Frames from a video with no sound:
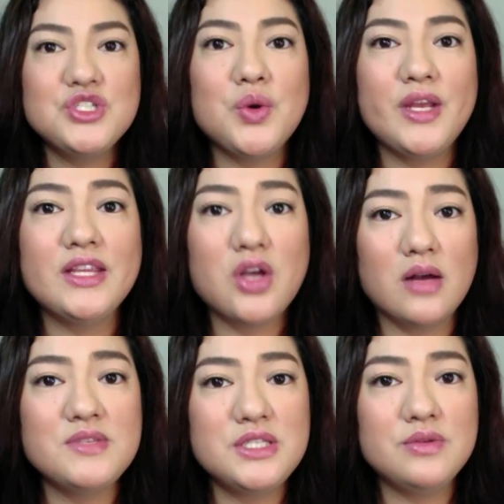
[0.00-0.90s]
So when it
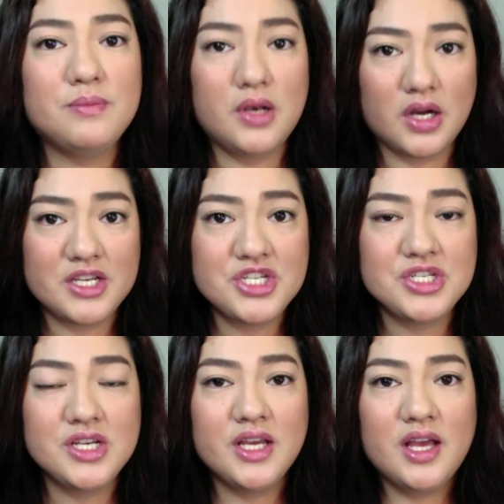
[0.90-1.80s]
comes to
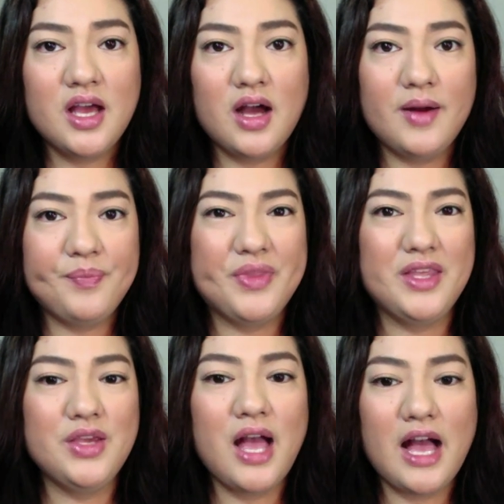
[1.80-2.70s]
blush,
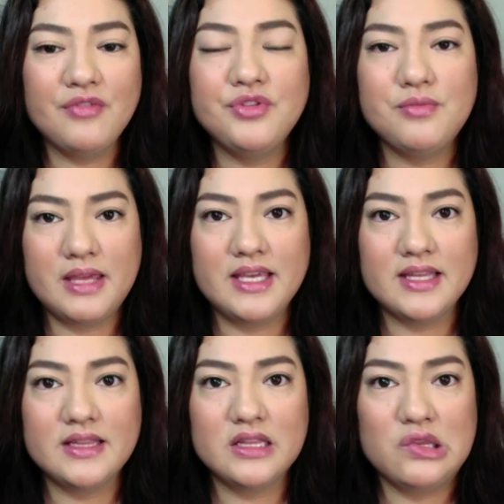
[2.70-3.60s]
you have to make
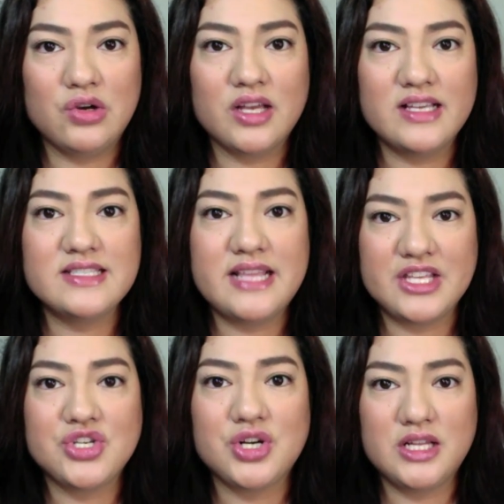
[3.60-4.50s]
it look as
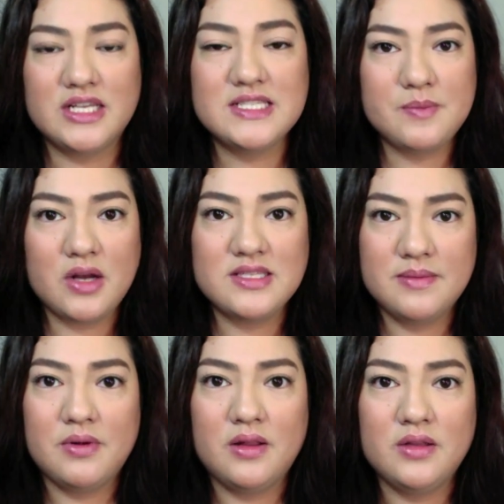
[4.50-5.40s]
natural as
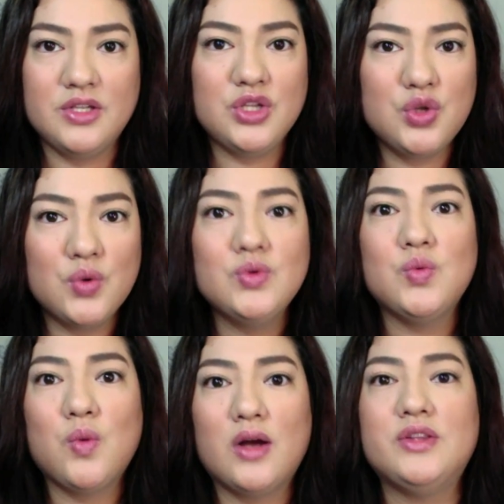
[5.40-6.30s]
possible. You
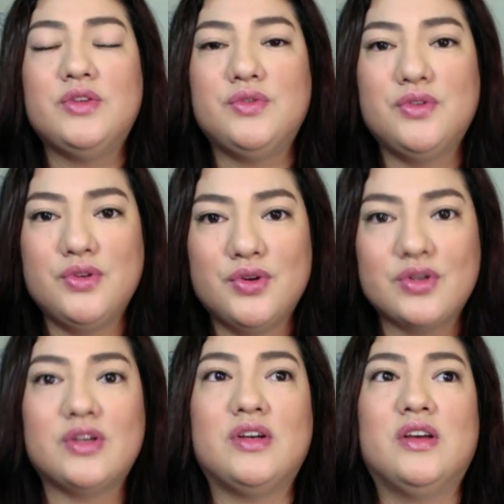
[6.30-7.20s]
don't want to
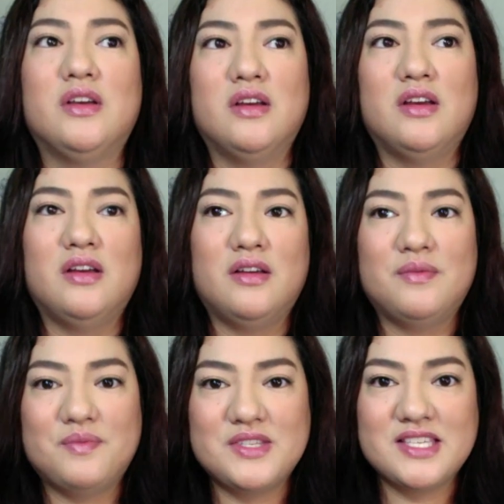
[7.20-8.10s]
look
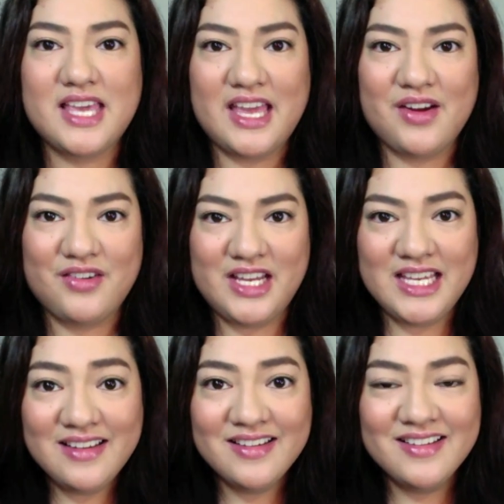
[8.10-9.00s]

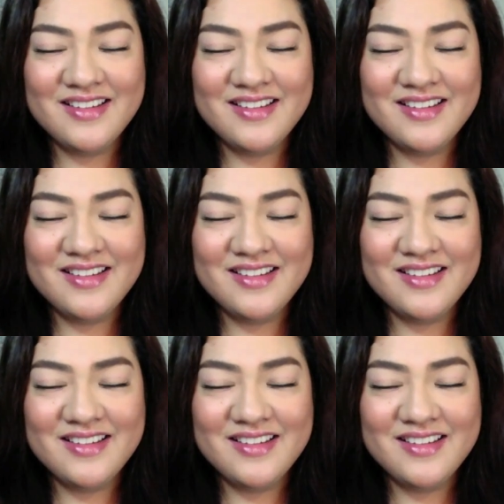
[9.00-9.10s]
scary.